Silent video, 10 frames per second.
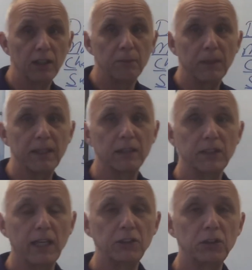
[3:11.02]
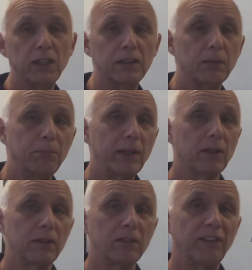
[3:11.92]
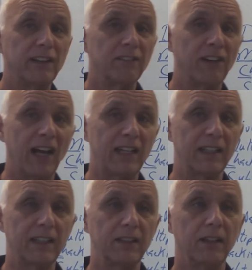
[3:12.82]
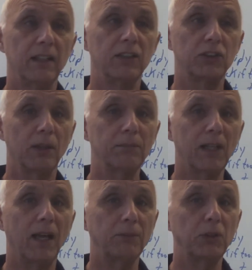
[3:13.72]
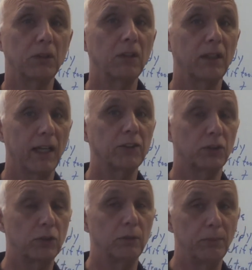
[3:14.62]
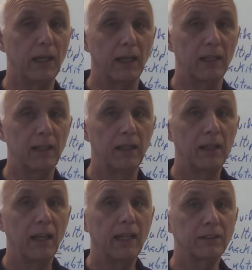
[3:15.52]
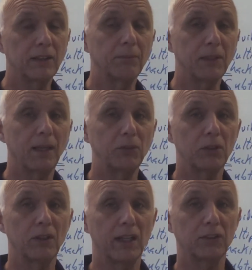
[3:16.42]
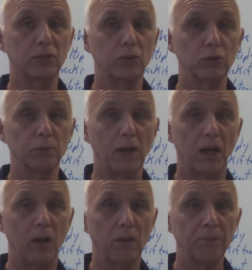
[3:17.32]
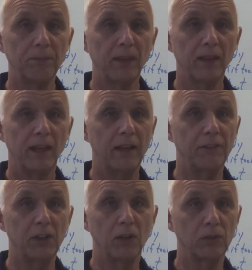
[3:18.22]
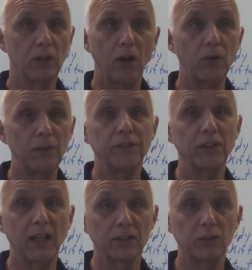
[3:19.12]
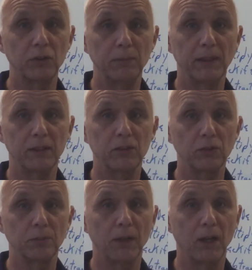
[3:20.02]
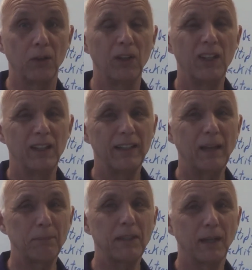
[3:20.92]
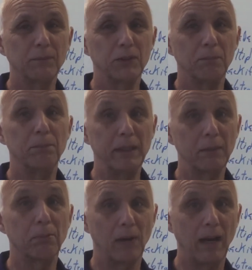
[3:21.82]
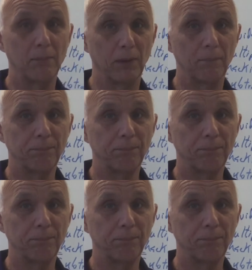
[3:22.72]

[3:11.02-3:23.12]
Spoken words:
because as you get to bigger dividing, sometimes you're going to guess too big and sometimes you're going to guess too small. And if you don't know if you guess too big or too small, that becomes a big problem.